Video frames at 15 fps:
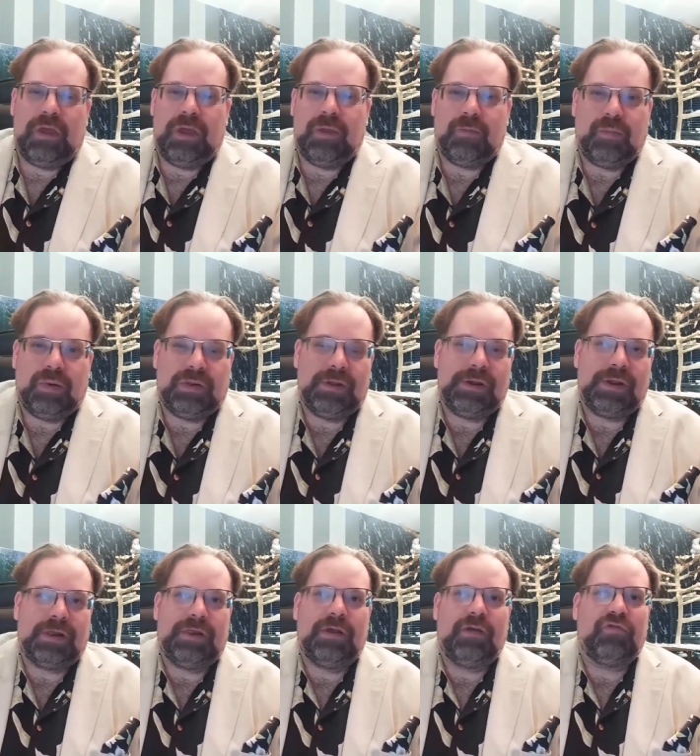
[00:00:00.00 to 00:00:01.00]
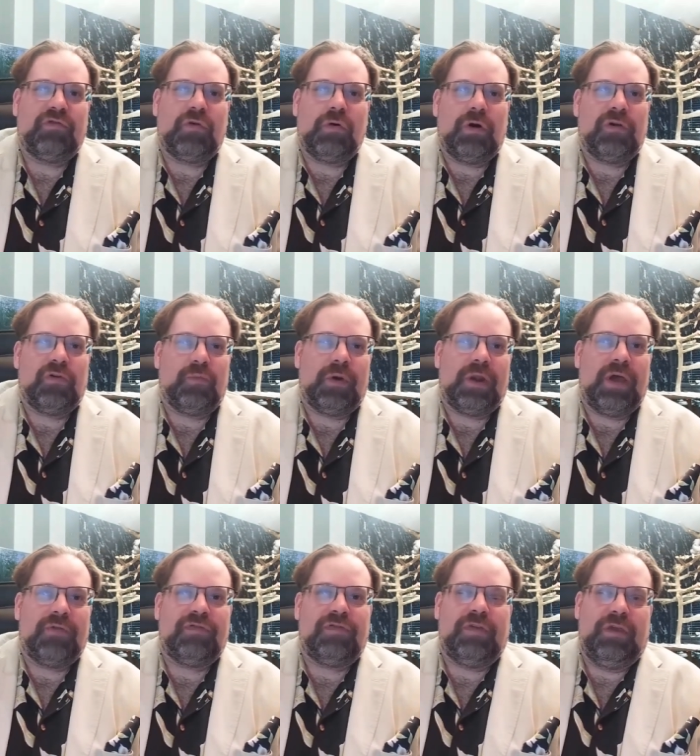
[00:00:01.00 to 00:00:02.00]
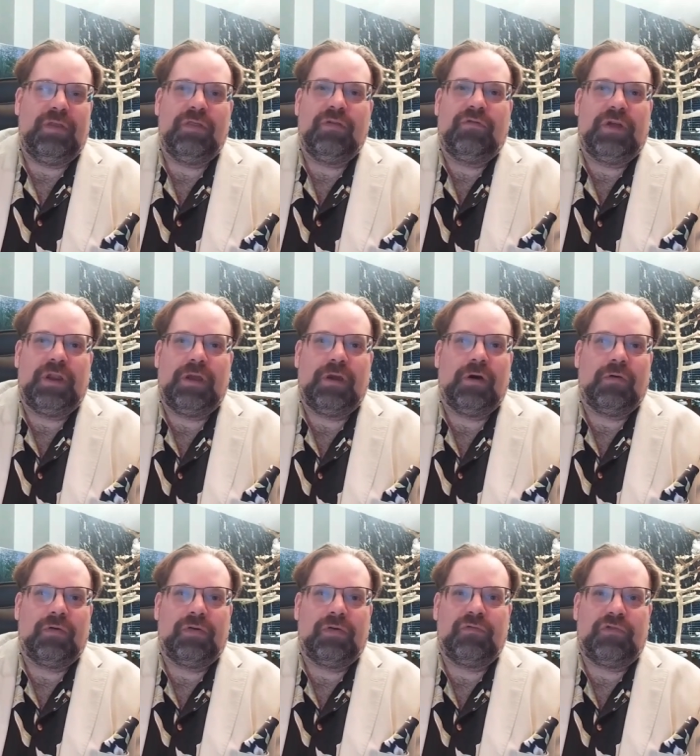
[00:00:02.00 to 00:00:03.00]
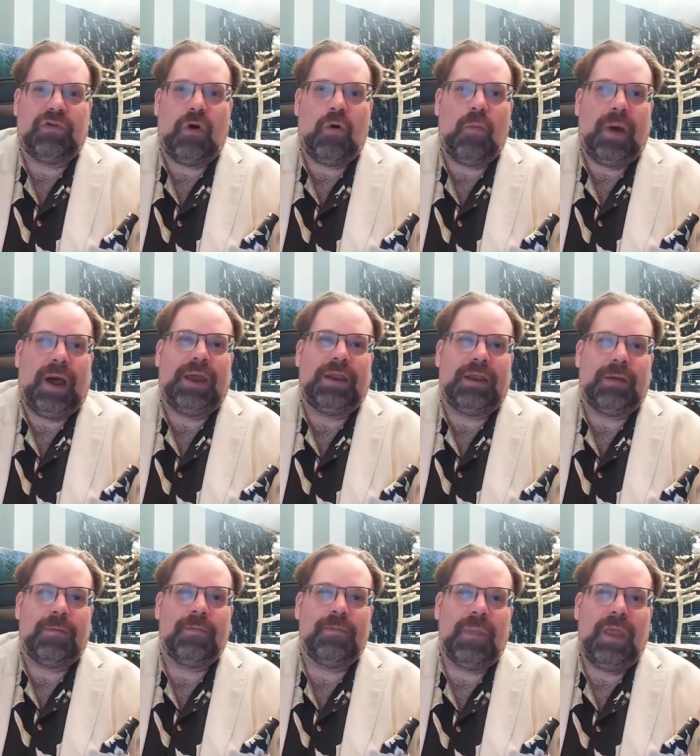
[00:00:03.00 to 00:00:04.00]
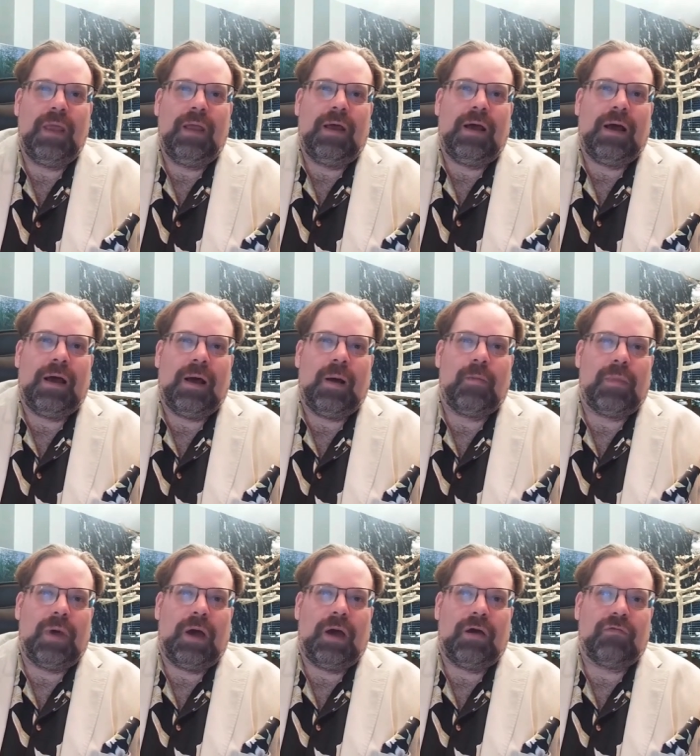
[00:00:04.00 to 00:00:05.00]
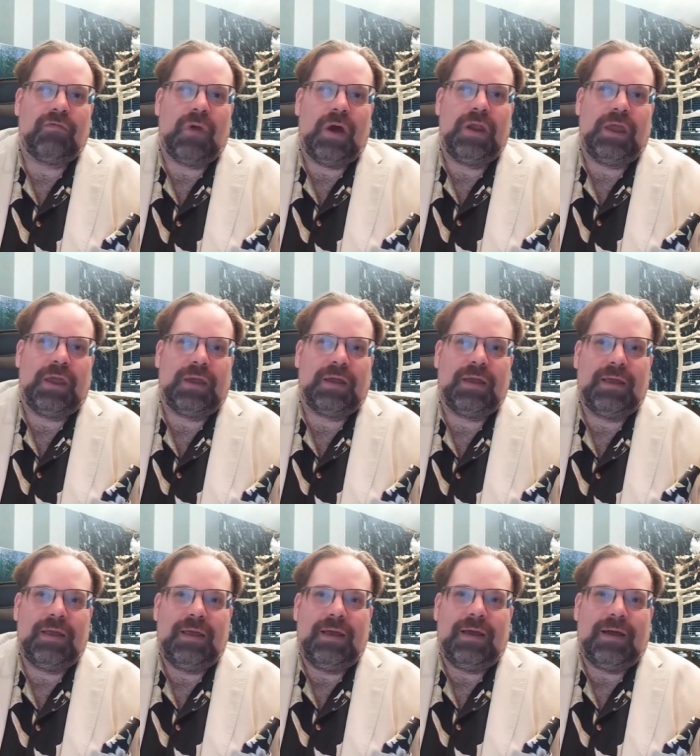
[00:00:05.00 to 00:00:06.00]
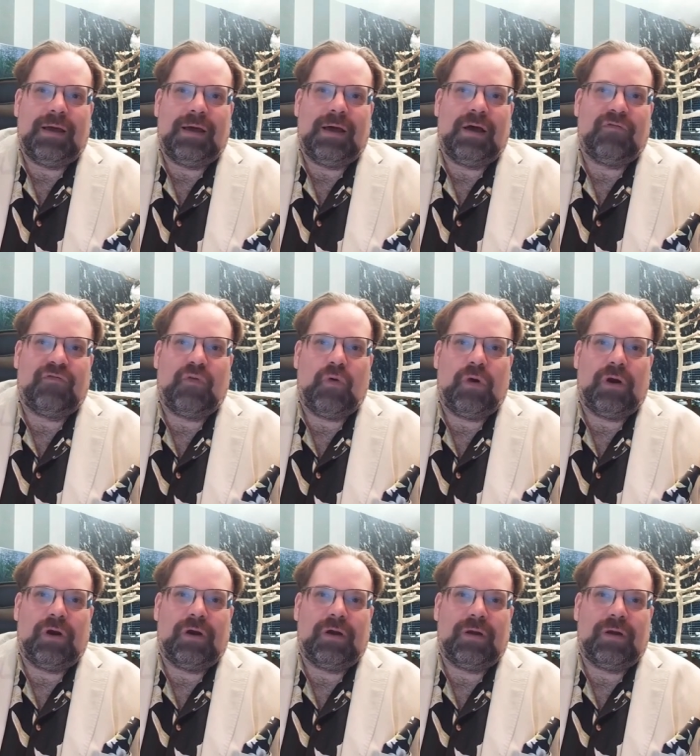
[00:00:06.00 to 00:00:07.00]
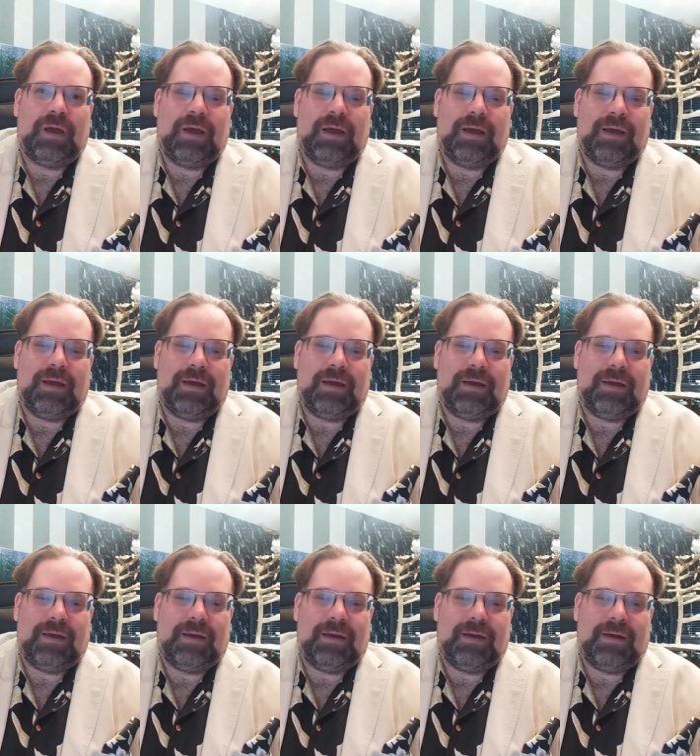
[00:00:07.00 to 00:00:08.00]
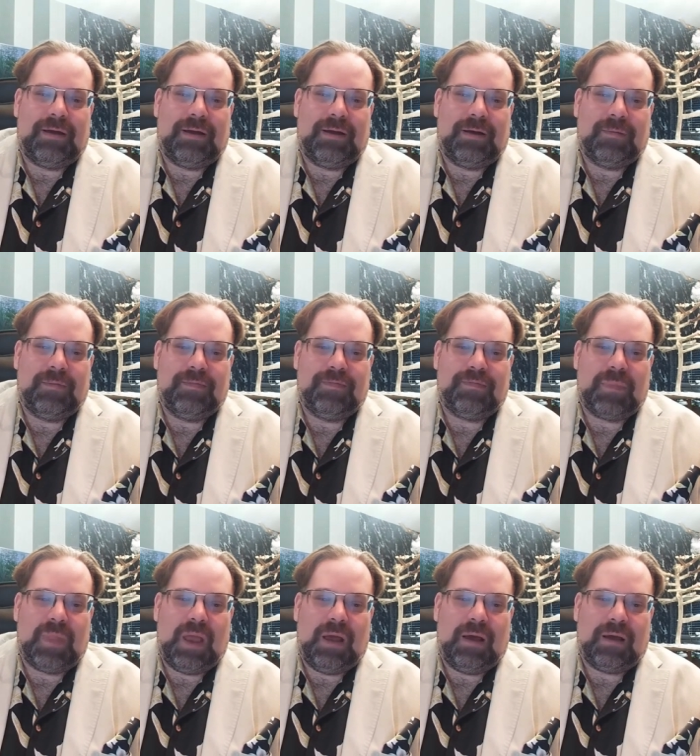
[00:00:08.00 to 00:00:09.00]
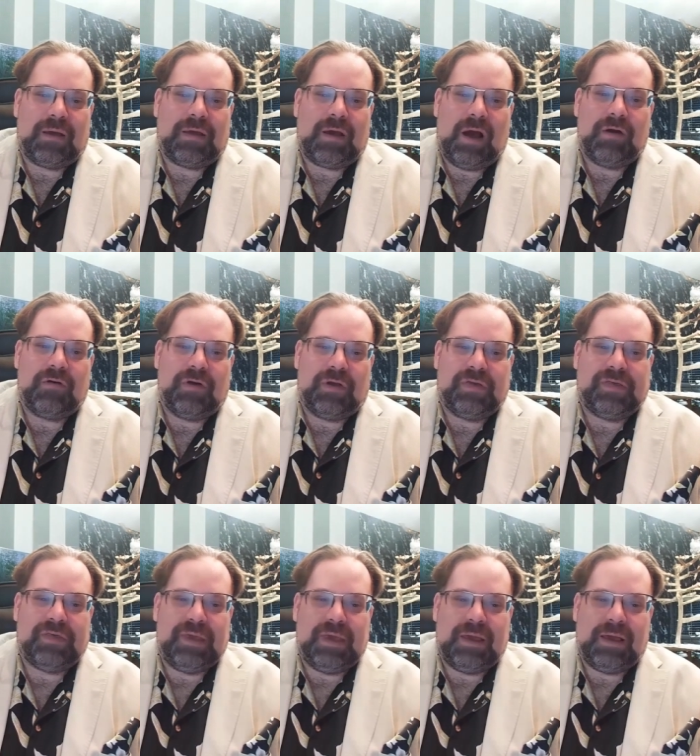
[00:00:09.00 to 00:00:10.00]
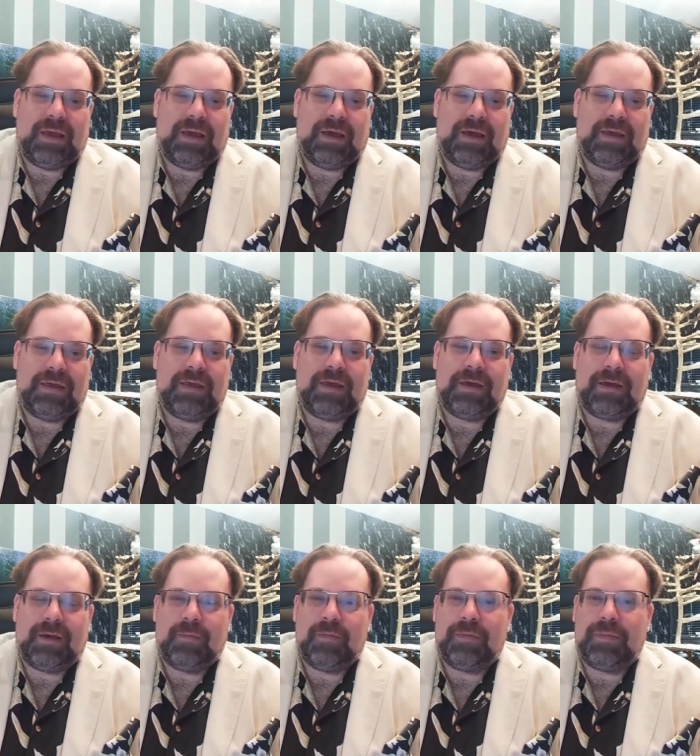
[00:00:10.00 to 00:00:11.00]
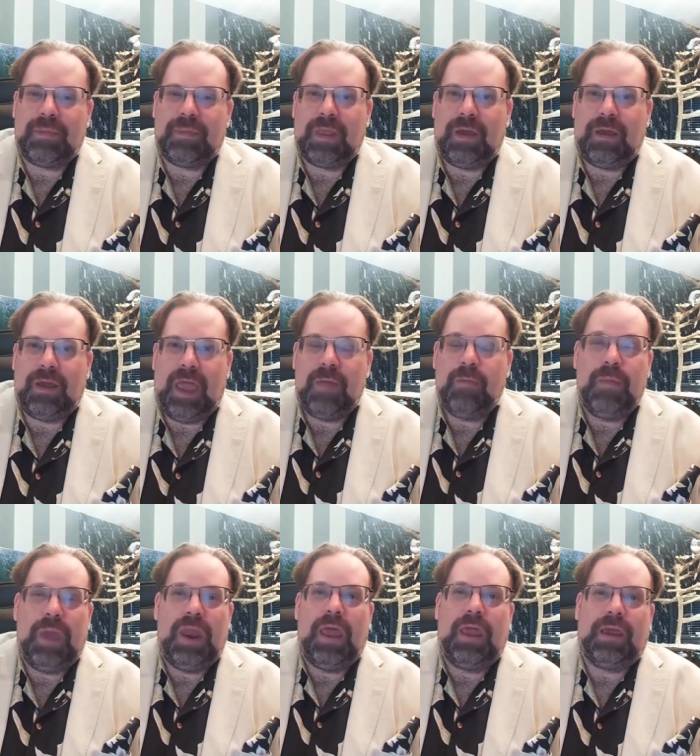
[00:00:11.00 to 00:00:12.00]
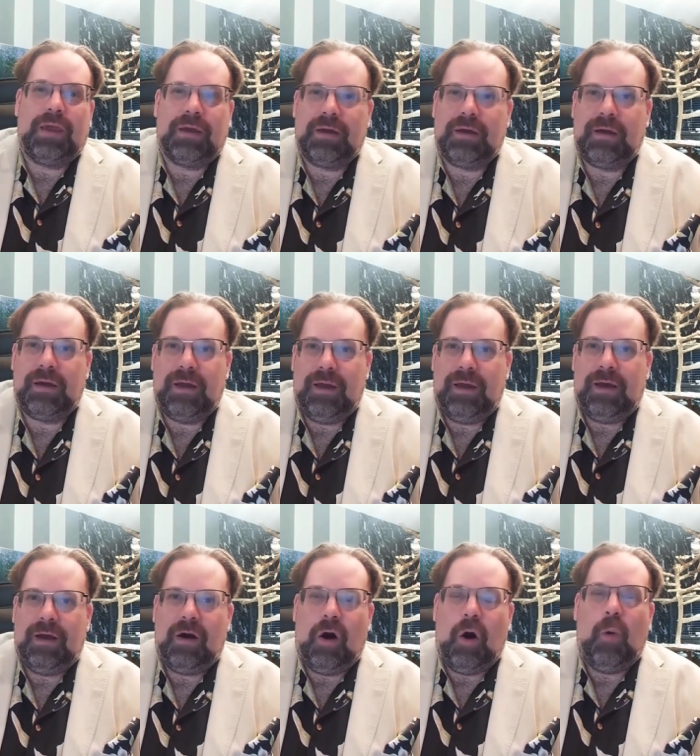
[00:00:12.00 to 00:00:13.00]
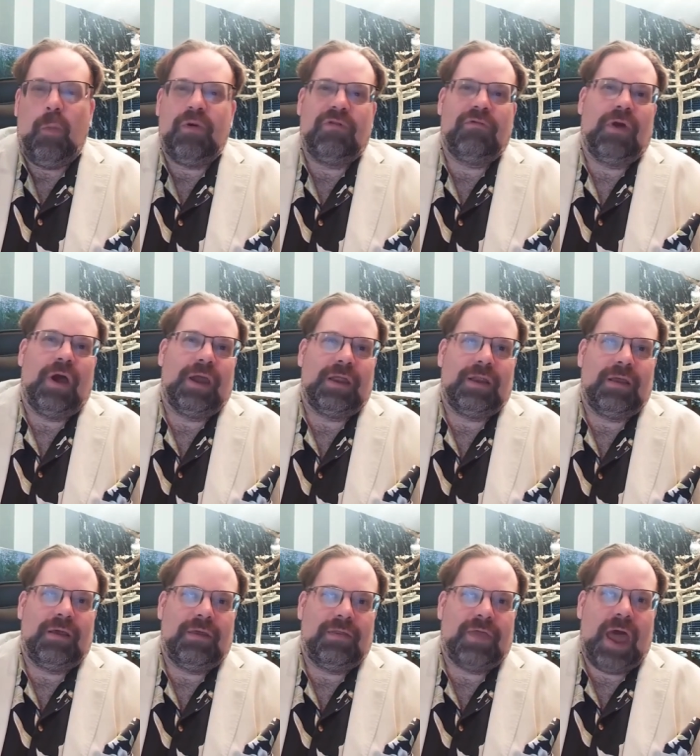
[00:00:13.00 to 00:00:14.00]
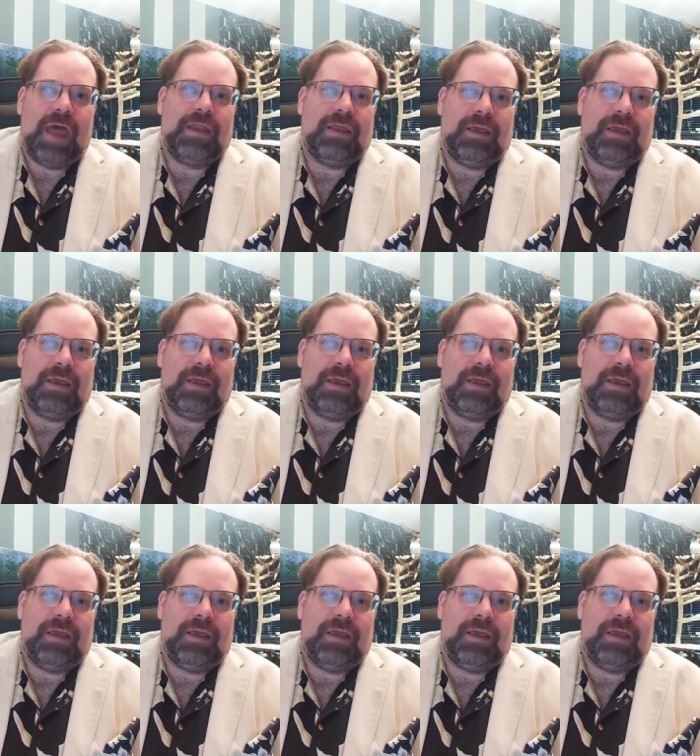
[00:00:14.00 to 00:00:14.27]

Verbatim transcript: it politically, of course, but I've seen the videos of Joe Biden um, uh, running uh, for uh, um, uh, Congress, uh, um, admitting open right that